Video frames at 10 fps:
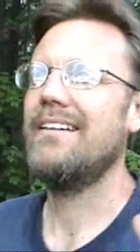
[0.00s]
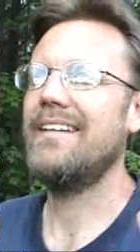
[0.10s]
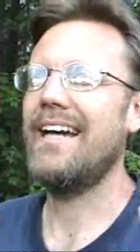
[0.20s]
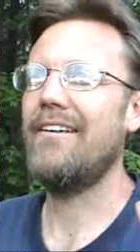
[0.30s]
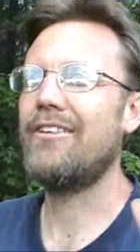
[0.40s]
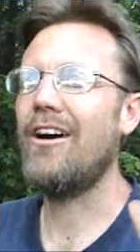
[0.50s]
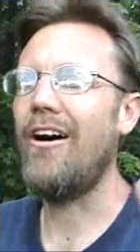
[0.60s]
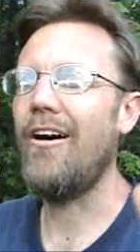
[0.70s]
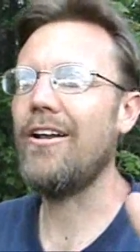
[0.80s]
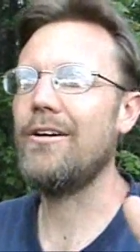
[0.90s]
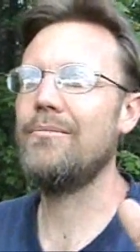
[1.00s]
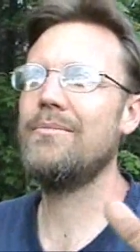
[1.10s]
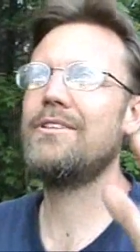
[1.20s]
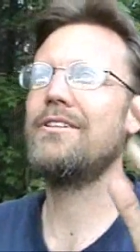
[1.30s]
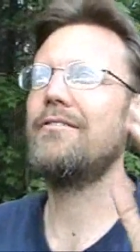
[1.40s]
they have
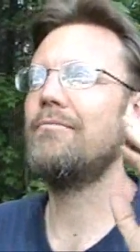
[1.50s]
columns of